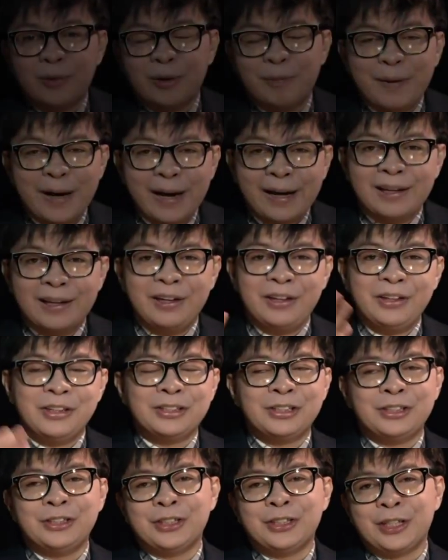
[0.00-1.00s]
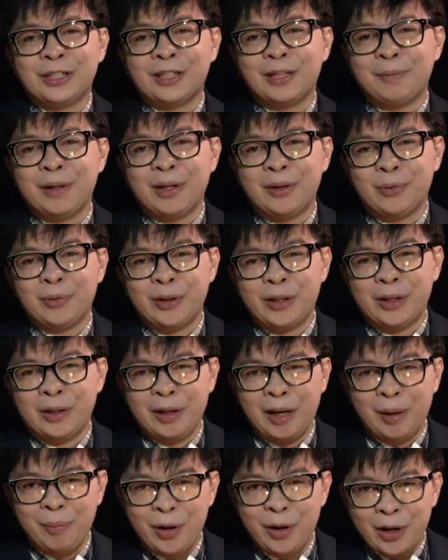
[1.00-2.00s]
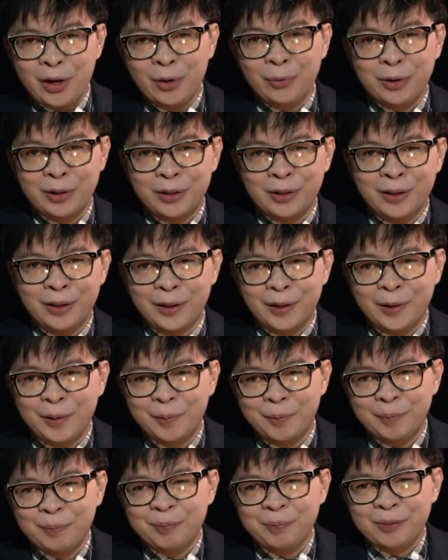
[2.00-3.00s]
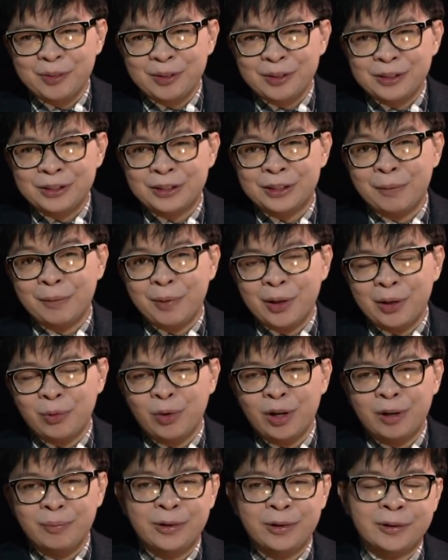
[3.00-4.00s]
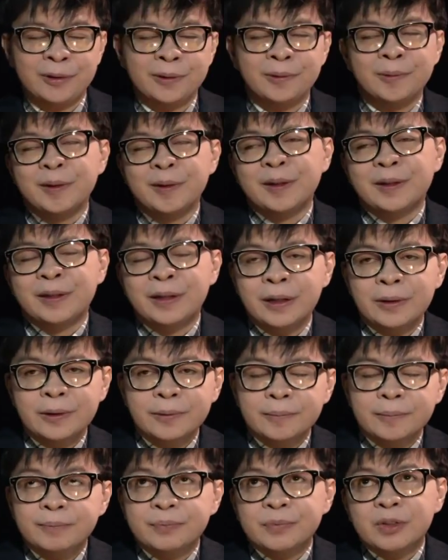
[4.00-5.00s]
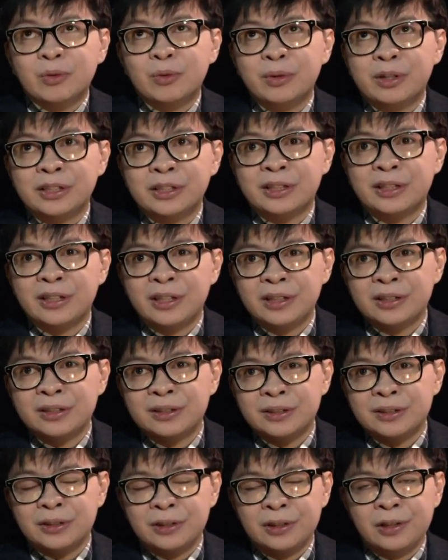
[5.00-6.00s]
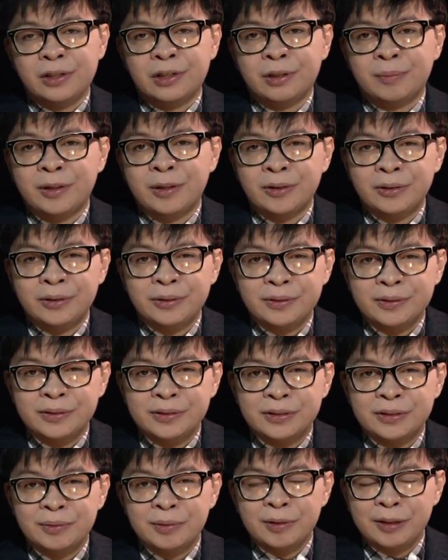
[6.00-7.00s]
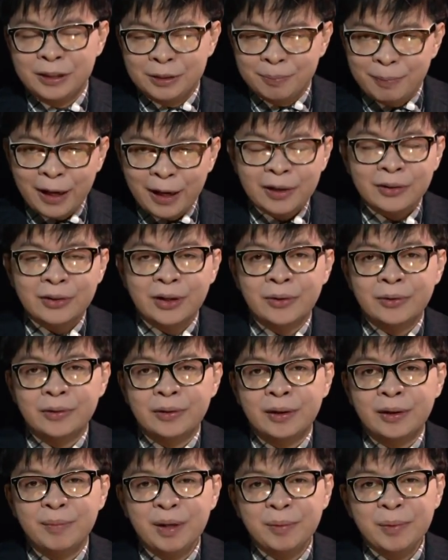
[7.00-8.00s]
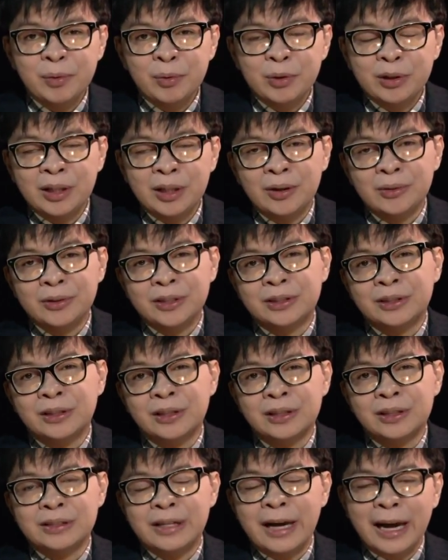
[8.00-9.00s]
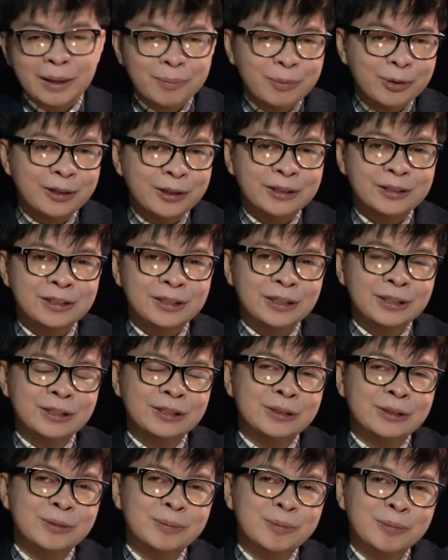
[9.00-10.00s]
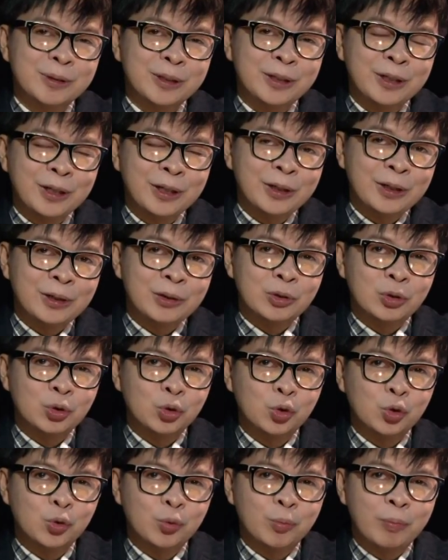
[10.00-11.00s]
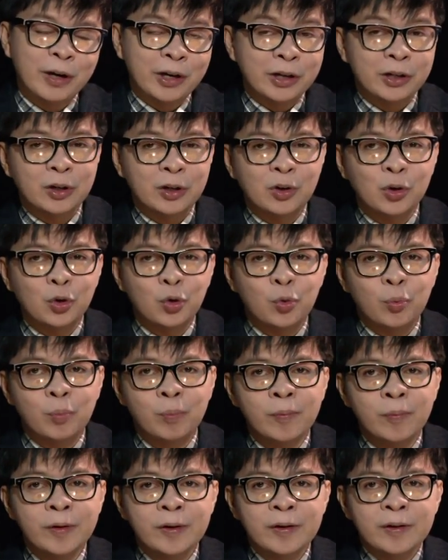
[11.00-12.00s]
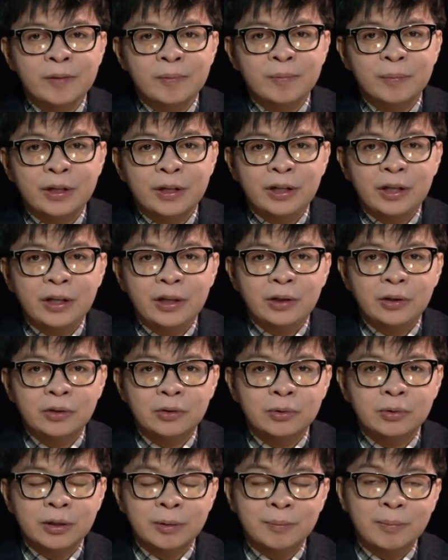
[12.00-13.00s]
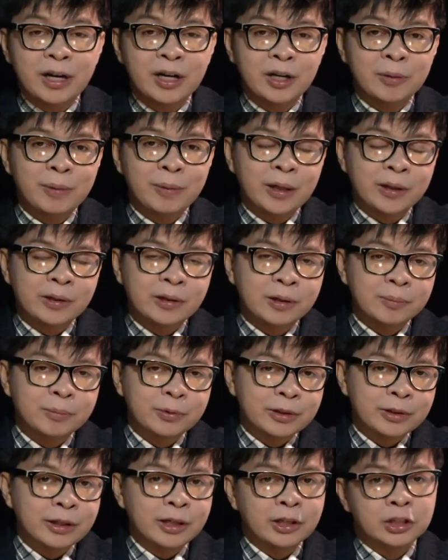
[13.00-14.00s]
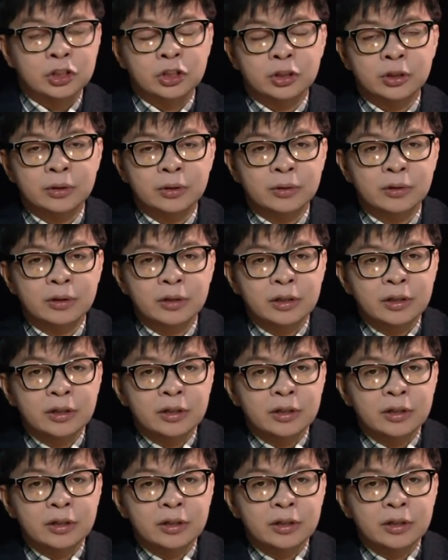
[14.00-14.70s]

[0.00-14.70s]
We're back, ladies and gentlemen, and I'm here with Stefan Werbrouck. Now, we discussed earlier about his background, and maybe we would now discuss advocacies pertaining to Better Globe, pertaining to environmental protection.